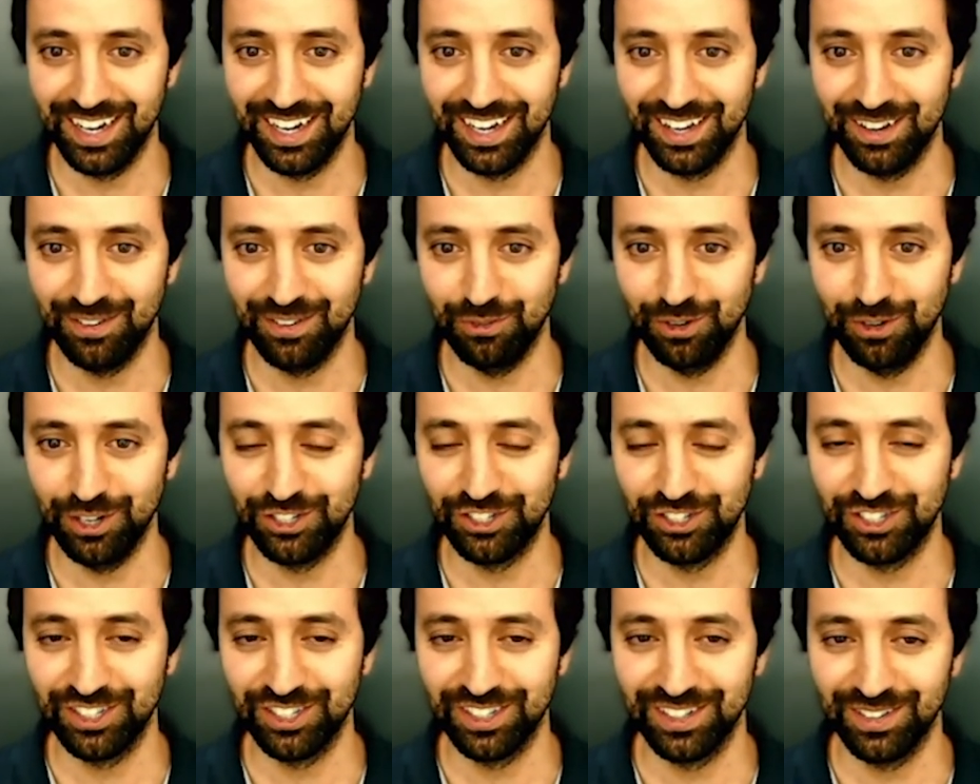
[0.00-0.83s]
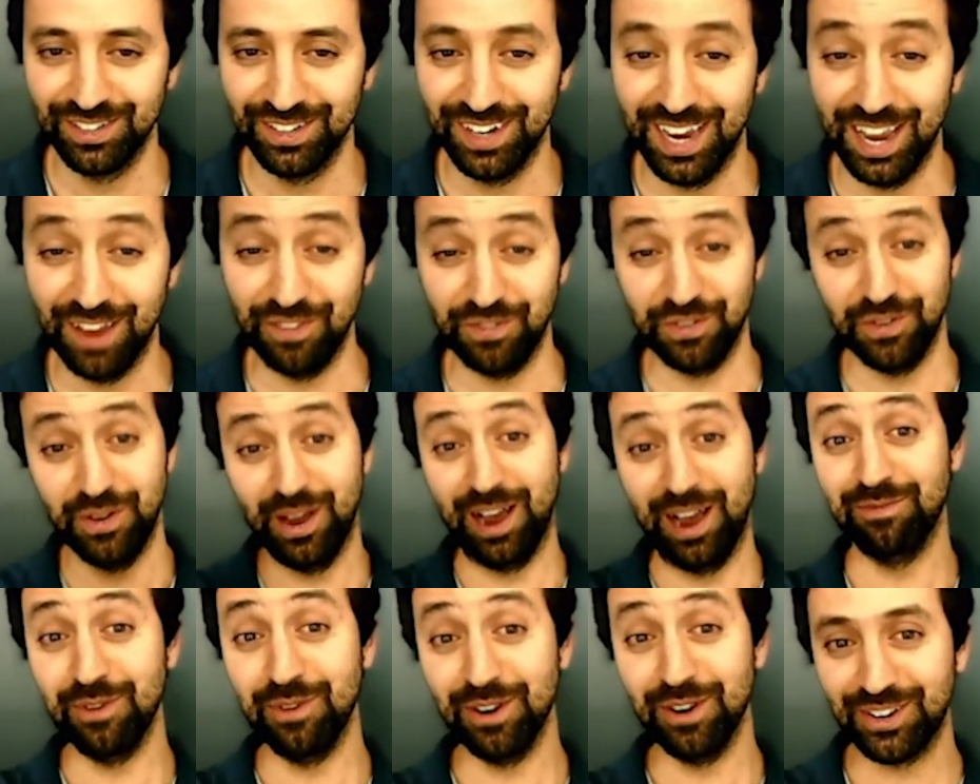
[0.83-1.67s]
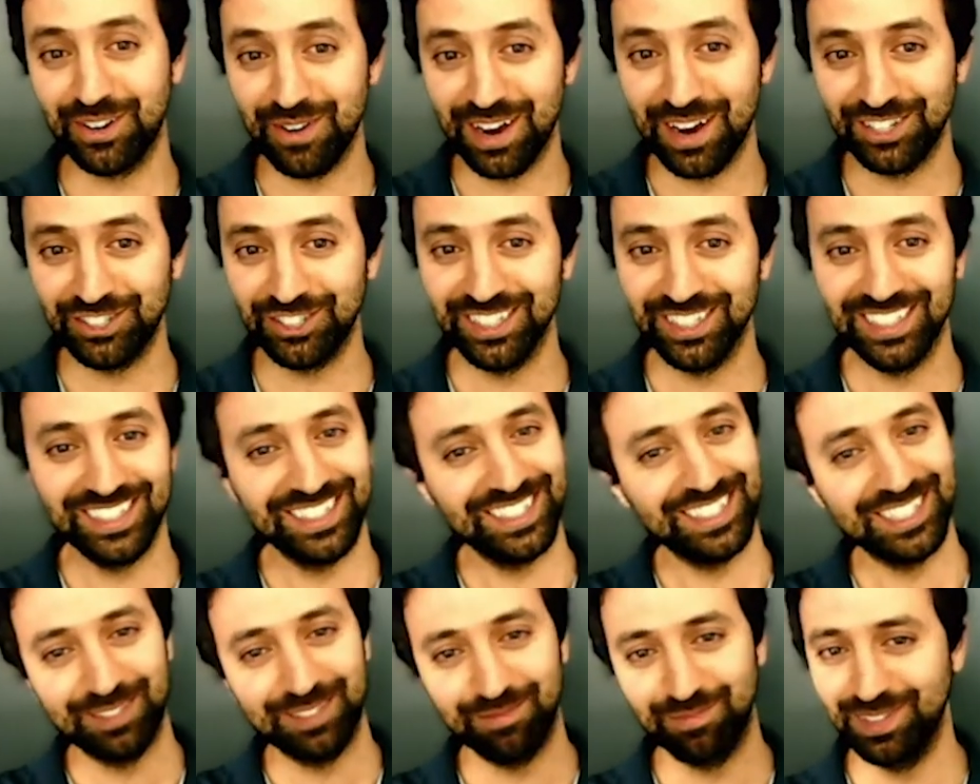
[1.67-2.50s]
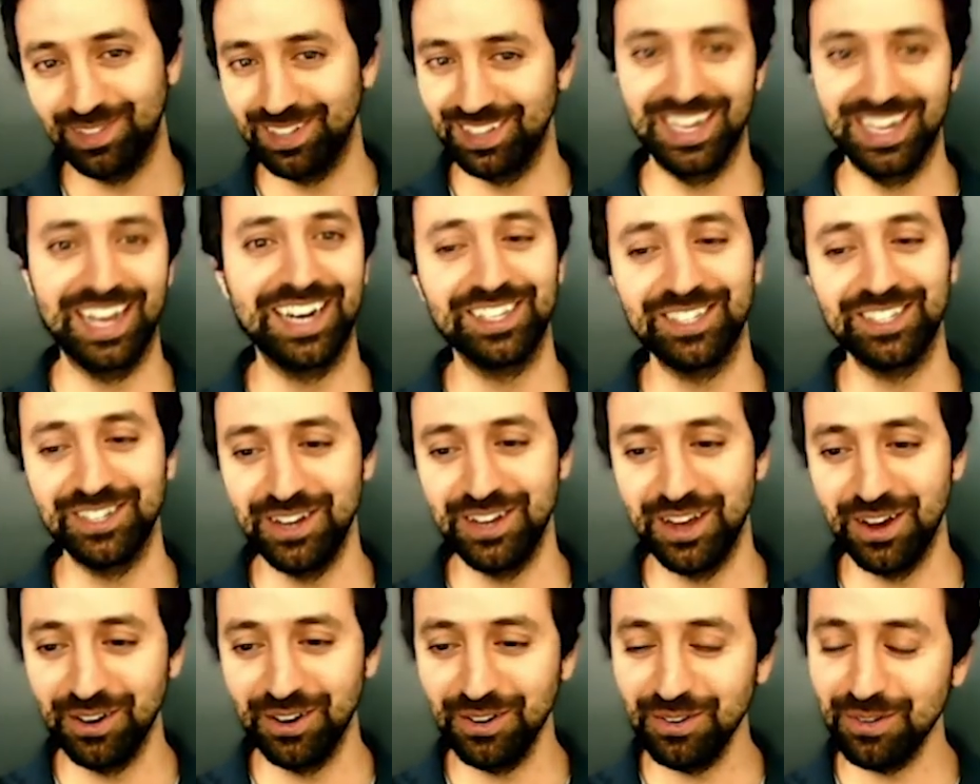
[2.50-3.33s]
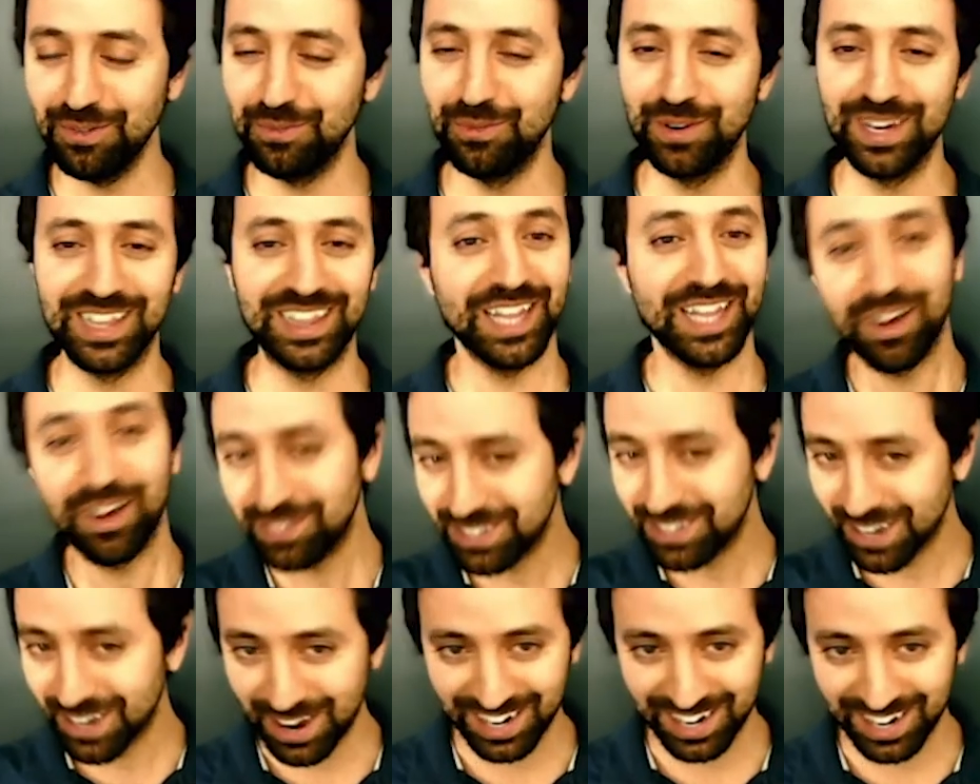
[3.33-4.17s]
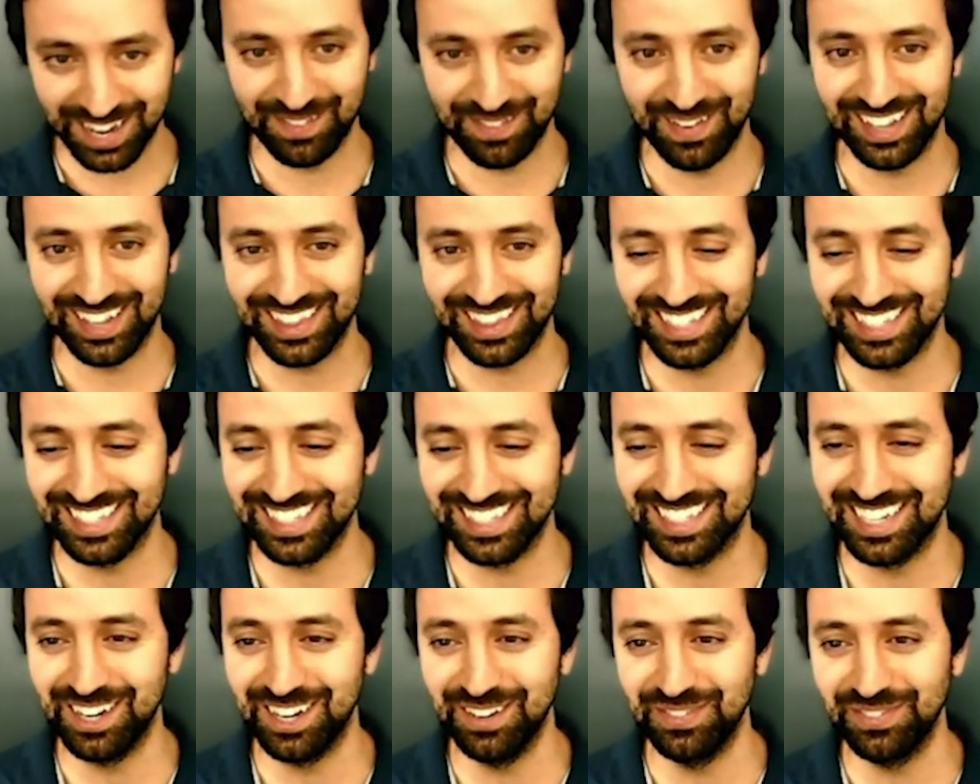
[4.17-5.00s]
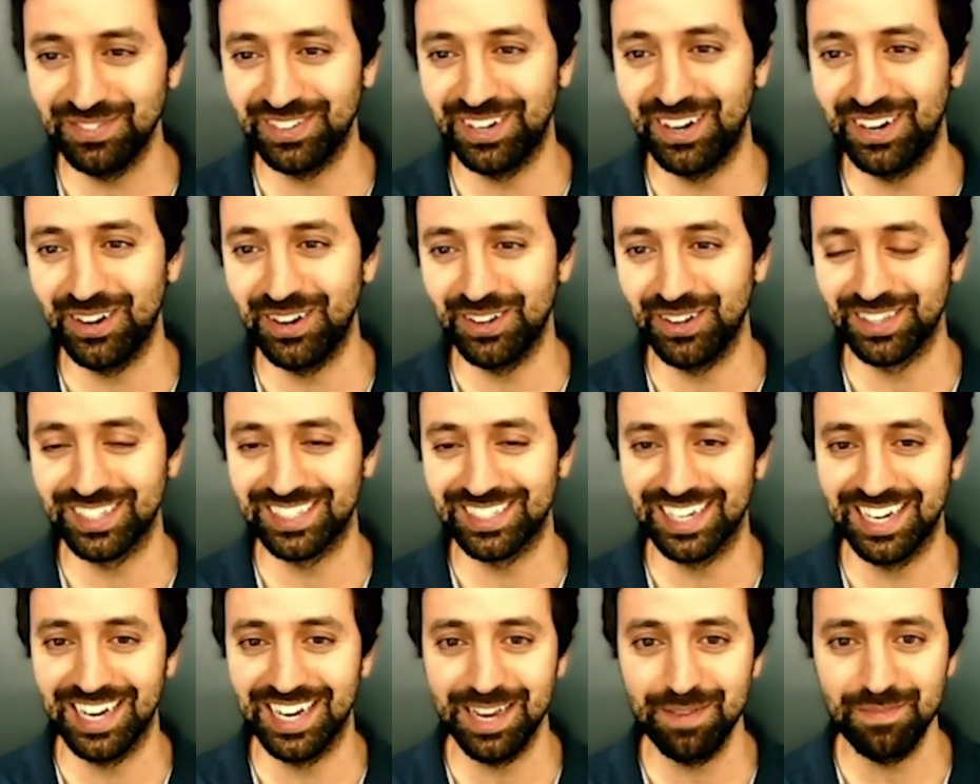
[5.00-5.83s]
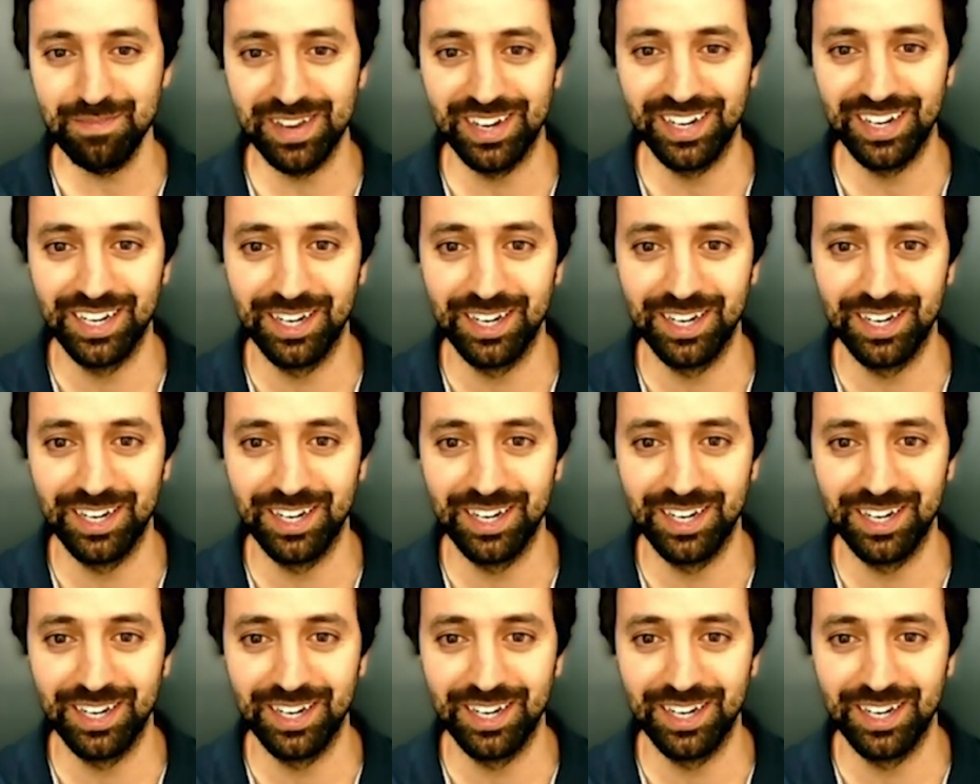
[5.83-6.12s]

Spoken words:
which if you have more questions, let us know. We love talking about this stuff all the time.